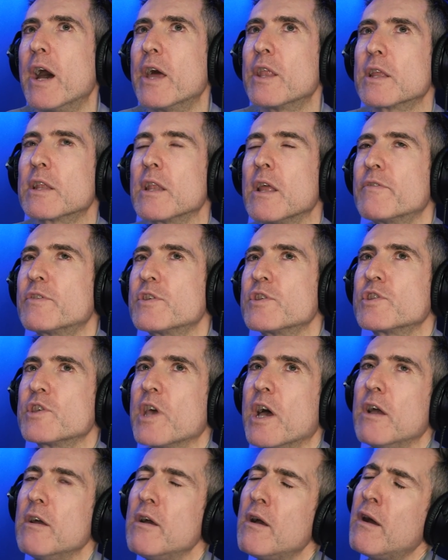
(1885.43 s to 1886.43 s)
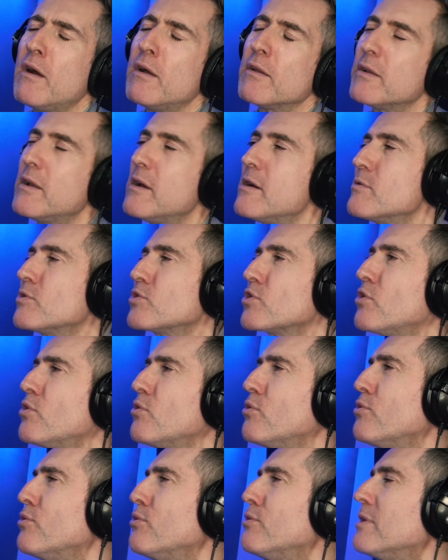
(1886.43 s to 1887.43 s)
And I'd love to say, oh, you know, it was
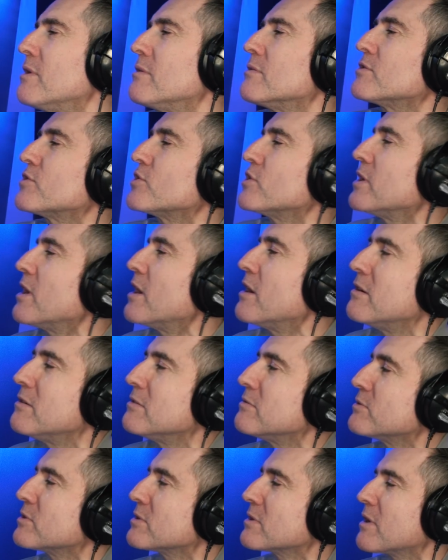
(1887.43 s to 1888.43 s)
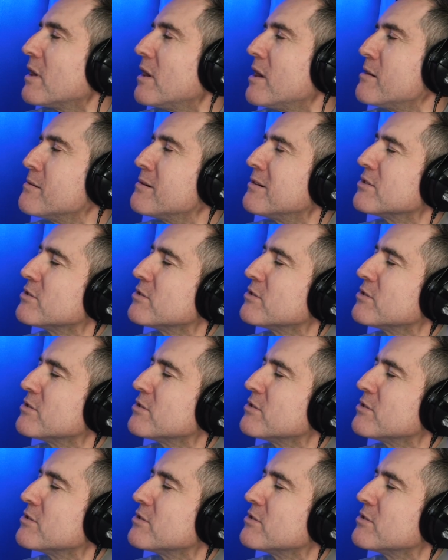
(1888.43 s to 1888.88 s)
cool. I was, you know, it was calm.